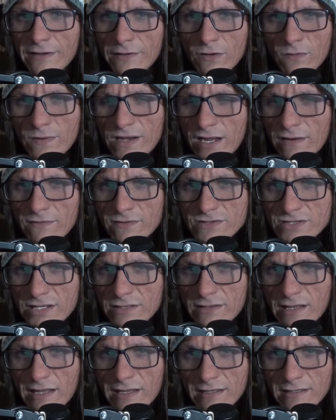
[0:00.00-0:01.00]
Nobody ever said
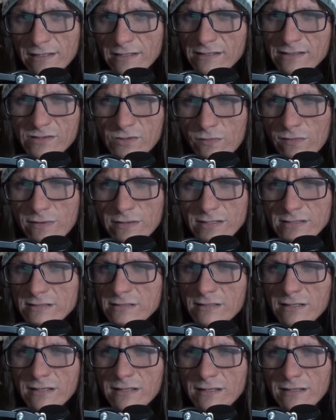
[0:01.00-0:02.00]
that. And the toys
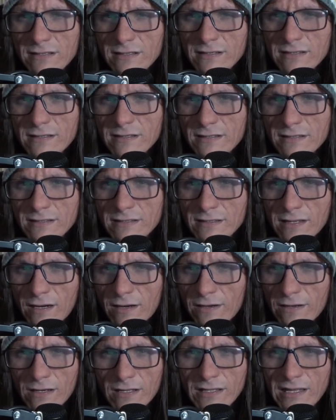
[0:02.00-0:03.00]

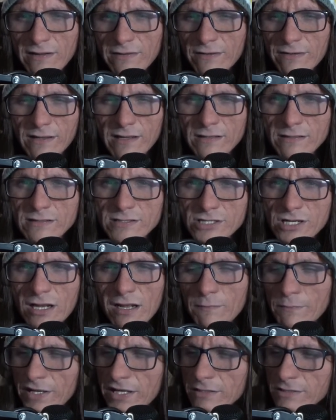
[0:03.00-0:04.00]
aren't allowed. In that. Shut
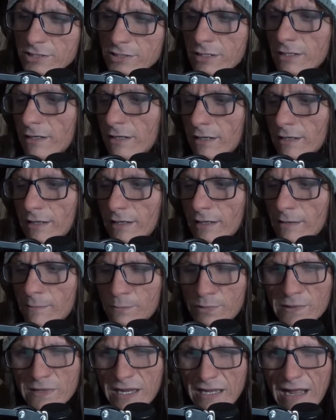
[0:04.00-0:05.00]
up, bitch.
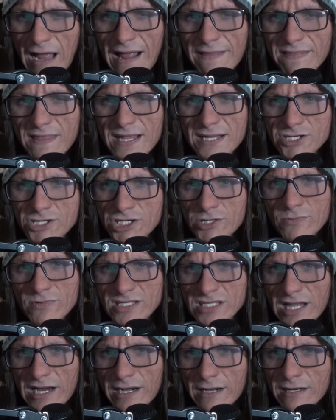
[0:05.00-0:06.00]
But I think she was
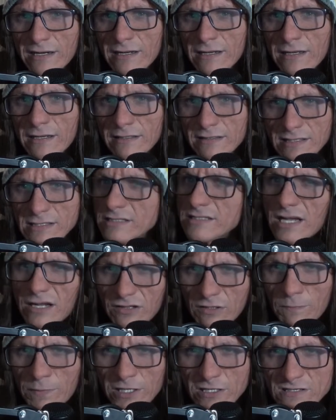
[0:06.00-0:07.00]
there to suck
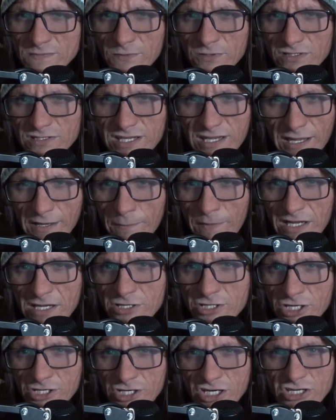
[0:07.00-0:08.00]
the principal's dick because
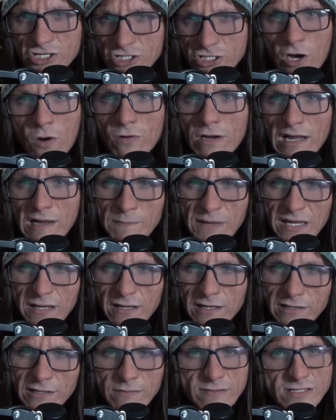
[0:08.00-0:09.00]
she just showed up.
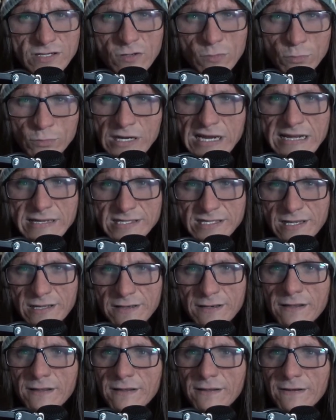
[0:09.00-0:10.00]
There was no reason
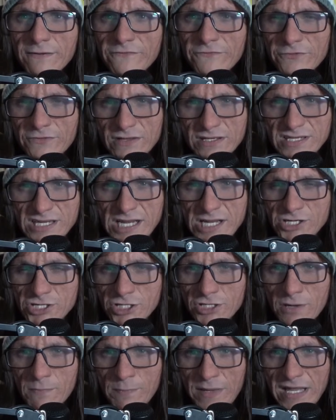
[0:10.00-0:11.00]
for the teacher
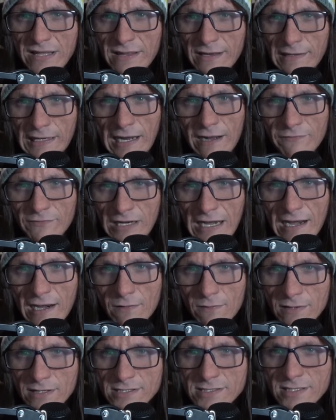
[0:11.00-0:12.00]
to be there after
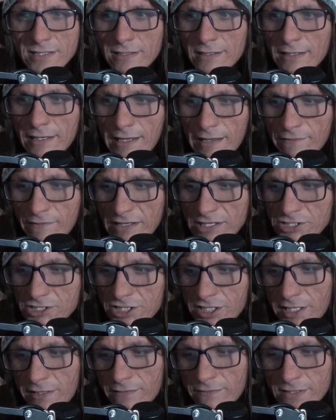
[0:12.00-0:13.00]
hours unless
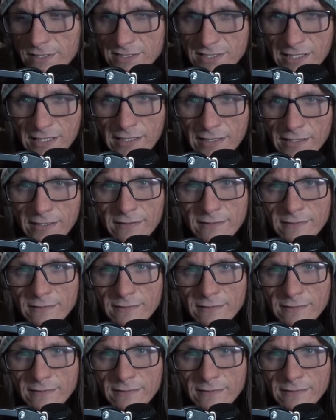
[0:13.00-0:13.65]
she was uh